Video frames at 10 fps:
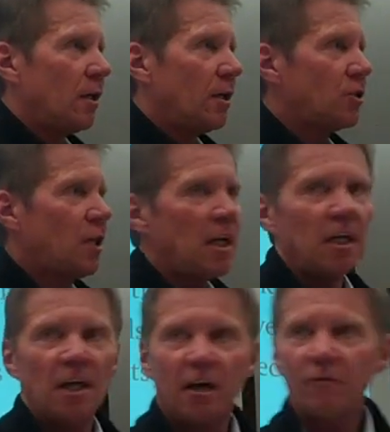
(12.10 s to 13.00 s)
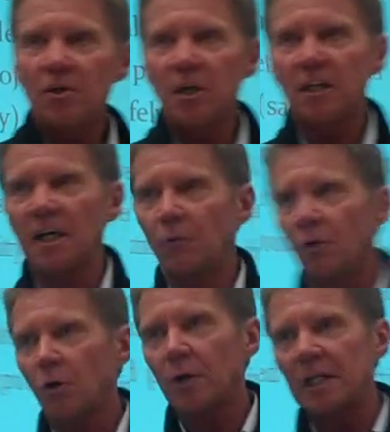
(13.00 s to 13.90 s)
It's taking everything that
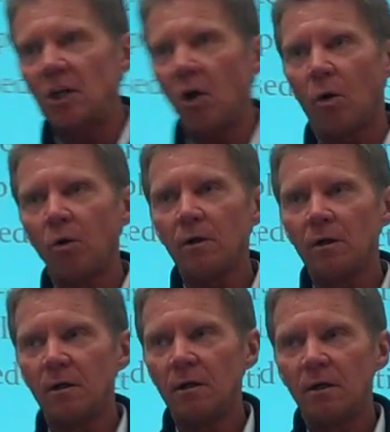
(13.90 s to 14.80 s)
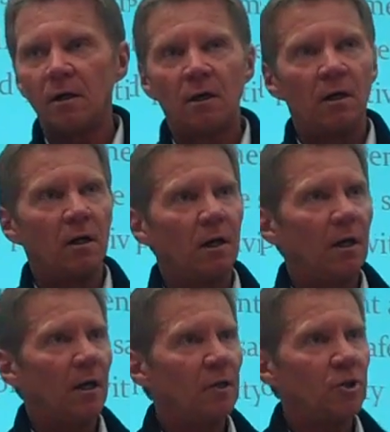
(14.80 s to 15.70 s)
we already know
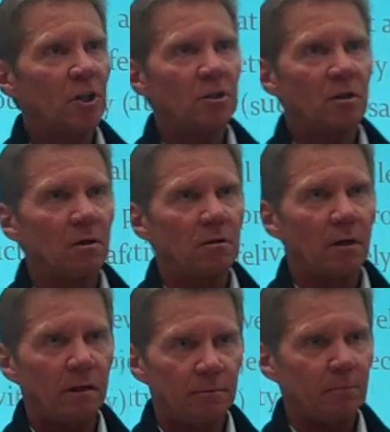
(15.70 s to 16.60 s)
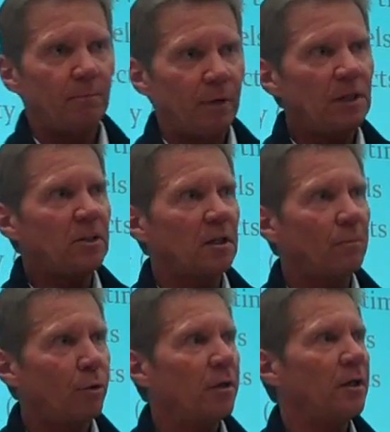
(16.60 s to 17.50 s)
and just basically
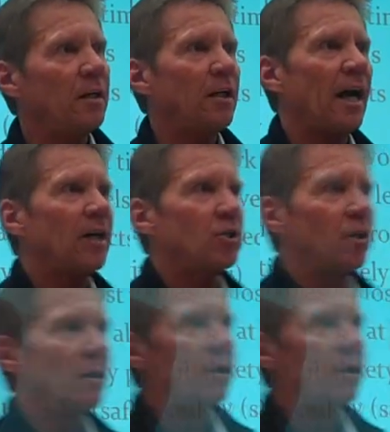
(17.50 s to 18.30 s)
put it into action.